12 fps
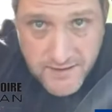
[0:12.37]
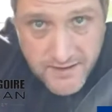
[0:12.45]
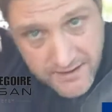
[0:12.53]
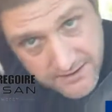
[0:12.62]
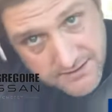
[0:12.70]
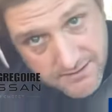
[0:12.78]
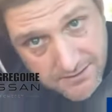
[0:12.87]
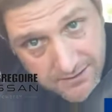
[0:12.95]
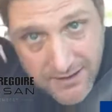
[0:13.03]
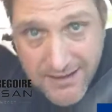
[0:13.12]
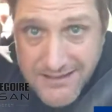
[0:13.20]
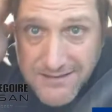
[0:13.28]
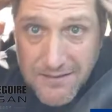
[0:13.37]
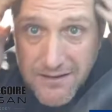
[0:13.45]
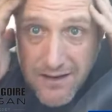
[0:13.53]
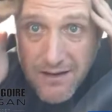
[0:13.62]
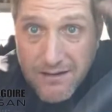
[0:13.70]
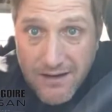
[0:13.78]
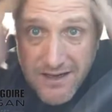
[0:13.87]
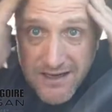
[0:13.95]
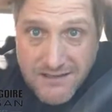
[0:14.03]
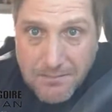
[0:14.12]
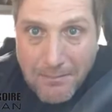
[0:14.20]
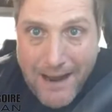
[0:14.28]
Look at this! Look at this! Look
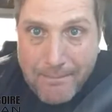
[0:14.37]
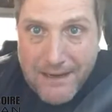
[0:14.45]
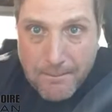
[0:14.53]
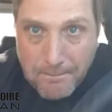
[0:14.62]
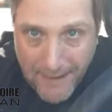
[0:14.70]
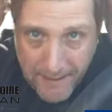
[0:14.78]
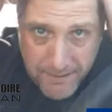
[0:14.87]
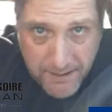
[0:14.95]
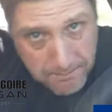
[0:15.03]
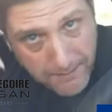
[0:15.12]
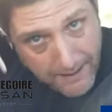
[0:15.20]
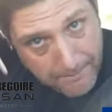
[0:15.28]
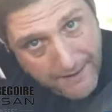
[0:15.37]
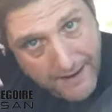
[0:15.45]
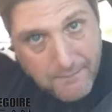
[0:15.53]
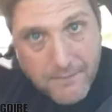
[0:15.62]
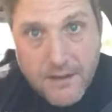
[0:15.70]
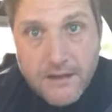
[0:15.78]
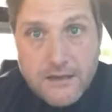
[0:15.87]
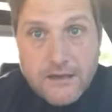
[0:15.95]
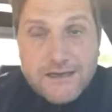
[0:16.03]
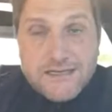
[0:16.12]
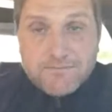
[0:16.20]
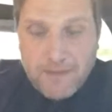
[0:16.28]
at this moppity moppity mop mop!
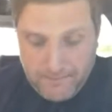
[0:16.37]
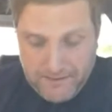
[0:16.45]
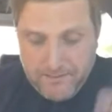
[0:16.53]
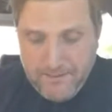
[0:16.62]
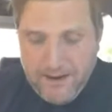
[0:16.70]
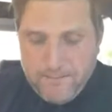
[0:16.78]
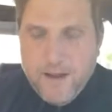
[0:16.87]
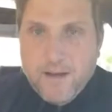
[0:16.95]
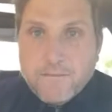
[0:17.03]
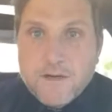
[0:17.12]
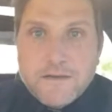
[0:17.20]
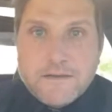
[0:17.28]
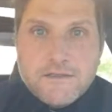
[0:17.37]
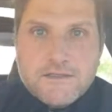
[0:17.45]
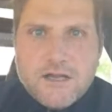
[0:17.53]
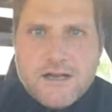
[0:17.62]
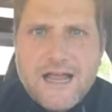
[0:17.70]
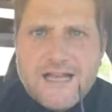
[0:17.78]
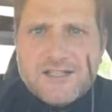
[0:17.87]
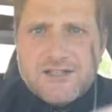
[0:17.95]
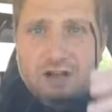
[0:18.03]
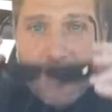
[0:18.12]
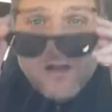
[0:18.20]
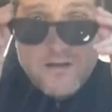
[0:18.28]
Look at this moppity mop mop!
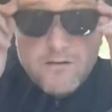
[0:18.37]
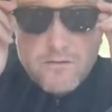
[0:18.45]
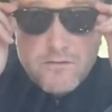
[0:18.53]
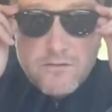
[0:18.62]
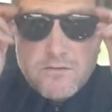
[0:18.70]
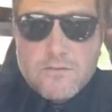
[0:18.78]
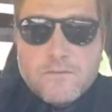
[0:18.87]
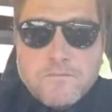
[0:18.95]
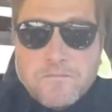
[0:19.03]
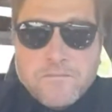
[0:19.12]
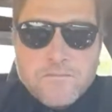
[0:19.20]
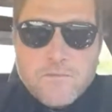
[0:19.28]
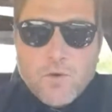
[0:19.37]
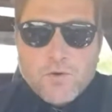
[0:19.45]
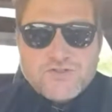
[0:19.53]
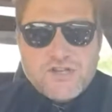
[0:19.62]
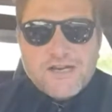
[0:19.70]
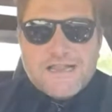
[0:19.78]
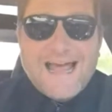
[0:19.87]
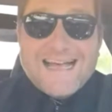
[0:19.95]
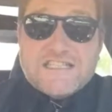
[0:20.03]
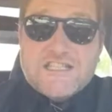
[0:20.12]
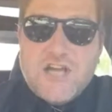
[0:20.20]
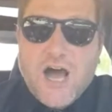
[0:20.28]
Sunglasses on or
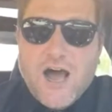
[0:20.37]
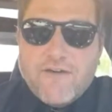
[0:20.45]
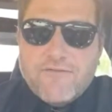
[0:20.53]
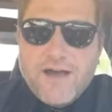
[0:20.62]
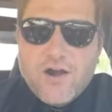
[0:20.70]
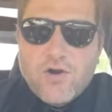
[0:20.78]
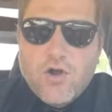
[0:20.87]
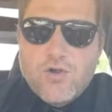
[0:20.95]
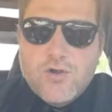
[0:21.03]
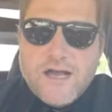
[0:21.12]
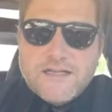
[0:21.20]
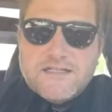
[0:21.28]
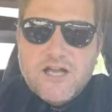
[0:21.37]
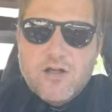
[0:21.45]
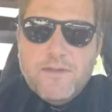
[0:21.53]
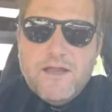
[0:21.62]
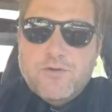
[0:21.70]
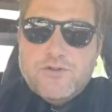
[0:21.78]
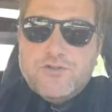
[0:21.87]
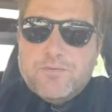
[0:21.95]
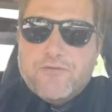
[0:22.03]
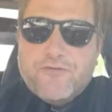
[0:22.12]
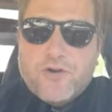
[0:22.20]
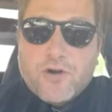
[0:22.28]
sunglasses off? I don't know. You guys tell me which you
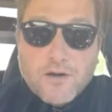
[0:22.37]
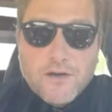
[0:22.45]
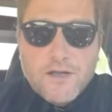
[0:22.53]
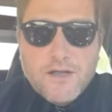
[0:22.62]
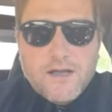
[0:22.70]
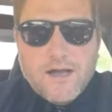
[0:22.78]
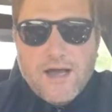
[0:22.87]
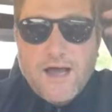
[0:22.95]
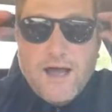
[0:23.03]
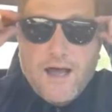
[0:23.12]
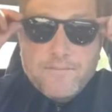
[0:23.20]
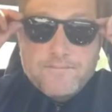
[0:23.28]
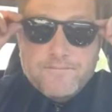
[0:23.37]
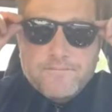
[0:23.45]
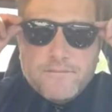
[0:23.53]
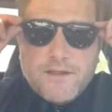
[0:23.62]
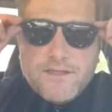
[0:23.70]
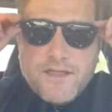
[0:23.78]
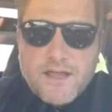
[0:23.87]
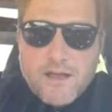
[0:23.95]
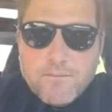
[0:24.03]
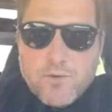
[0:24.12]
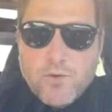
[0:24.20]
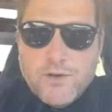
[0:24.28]
prefer. I think
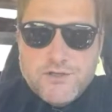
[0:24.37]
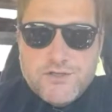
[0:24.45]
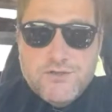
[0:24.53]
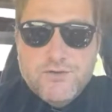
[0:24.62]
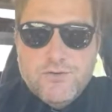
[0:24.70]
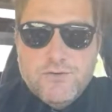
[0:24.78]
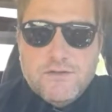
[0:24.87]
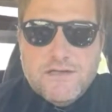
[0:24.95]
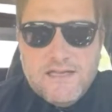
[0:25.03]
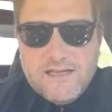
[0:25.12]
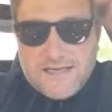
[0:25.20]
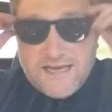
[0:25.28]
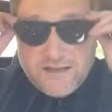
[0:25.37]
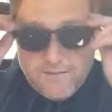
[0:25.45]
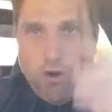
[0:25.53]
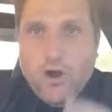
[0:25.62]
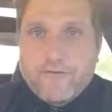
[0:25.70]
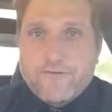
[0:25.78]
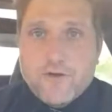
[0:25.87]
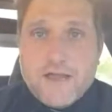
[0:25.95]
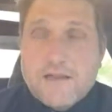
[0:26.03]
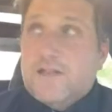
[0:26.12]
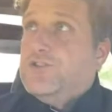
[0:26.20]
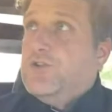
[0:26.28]
I'm going to take them off.
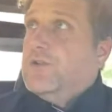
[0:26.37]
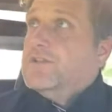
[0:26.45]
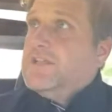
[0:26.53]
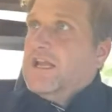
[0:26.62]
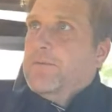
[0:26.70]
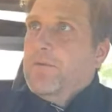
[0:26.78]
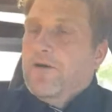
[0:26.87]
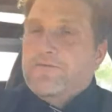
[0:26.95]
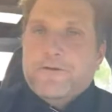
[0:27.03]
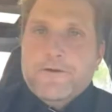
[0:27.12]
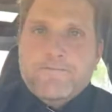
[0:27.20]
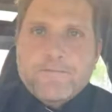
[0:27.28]
Okay, let's do it. Let's take them off.